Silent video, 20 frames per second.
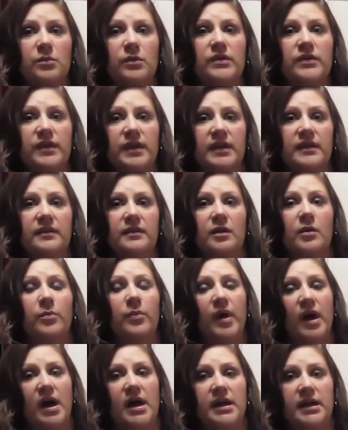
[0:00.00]
within their
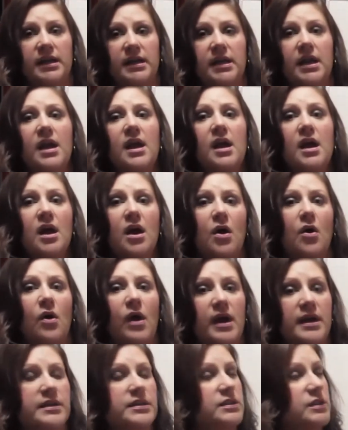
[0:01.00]
body. All
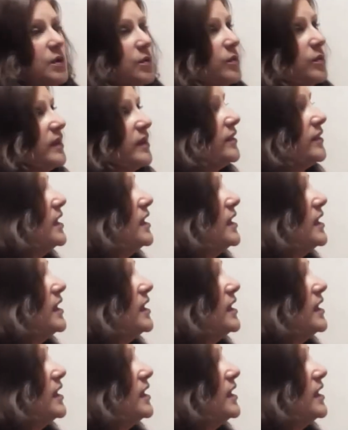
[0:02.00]
right, so with